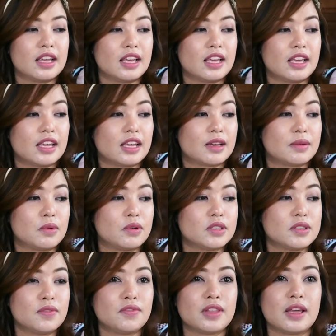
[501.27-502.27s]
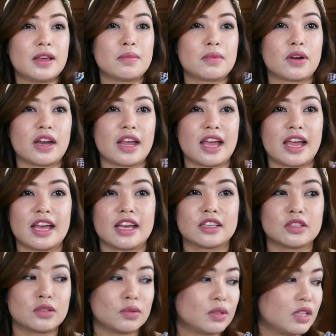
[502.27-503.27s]
And most of them are
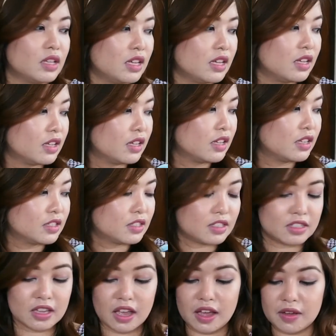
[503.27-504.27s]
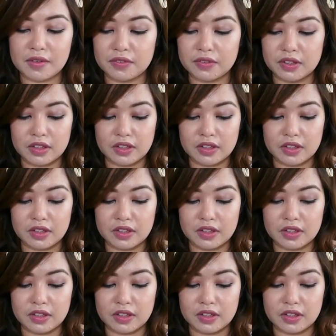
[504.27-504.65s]
actually stuff